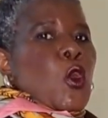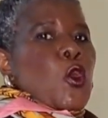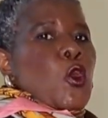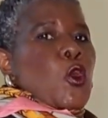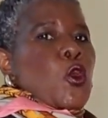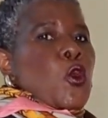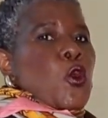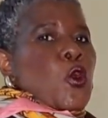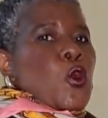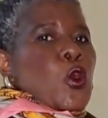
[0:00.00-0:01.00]
U.
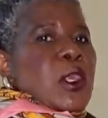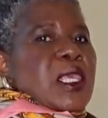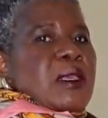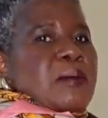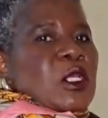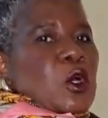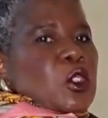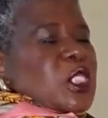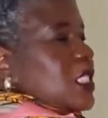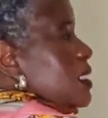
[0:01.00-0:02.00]

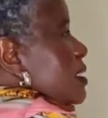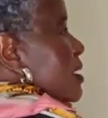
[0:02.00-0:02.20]
Because